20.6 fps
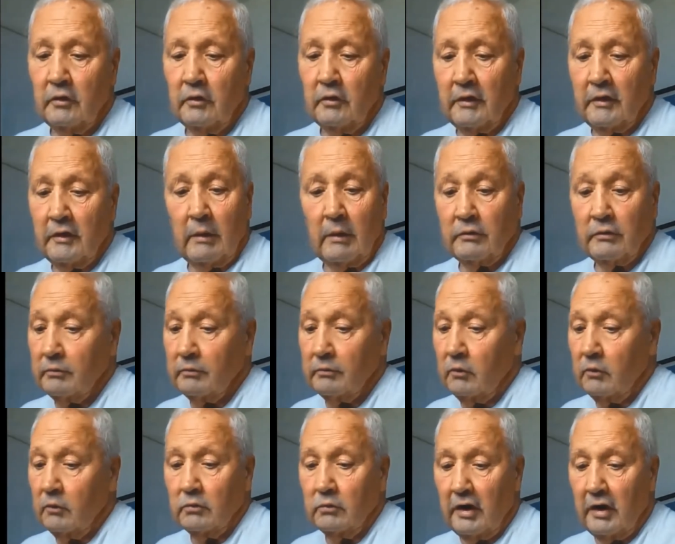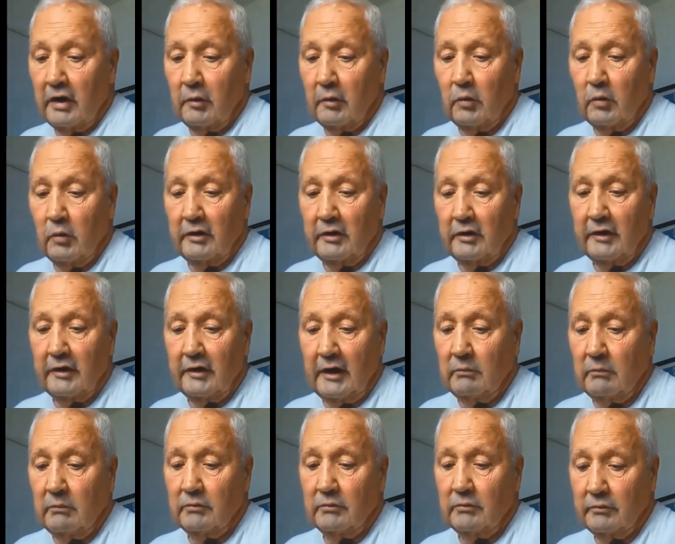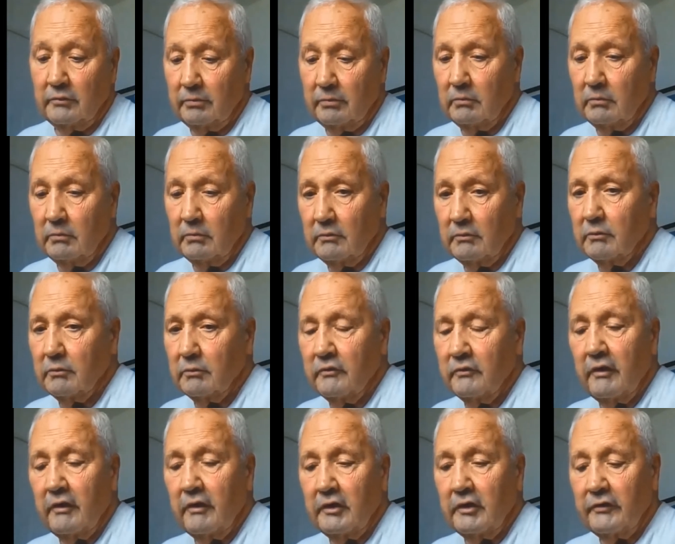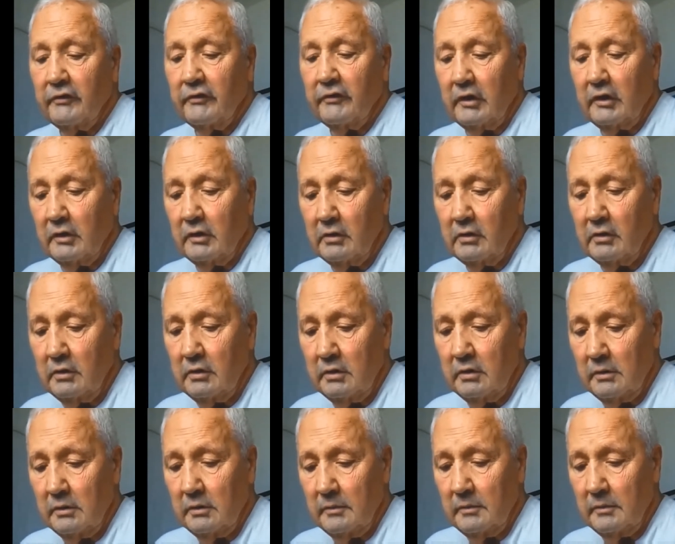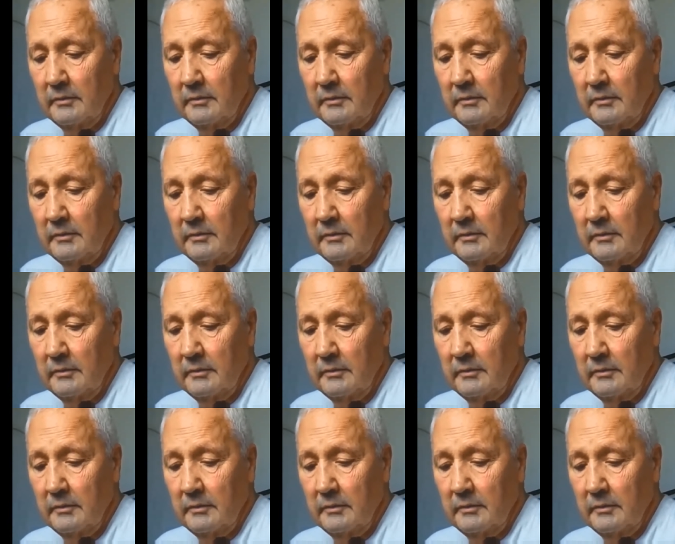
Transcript: So that was all done in one day, which was very, very good.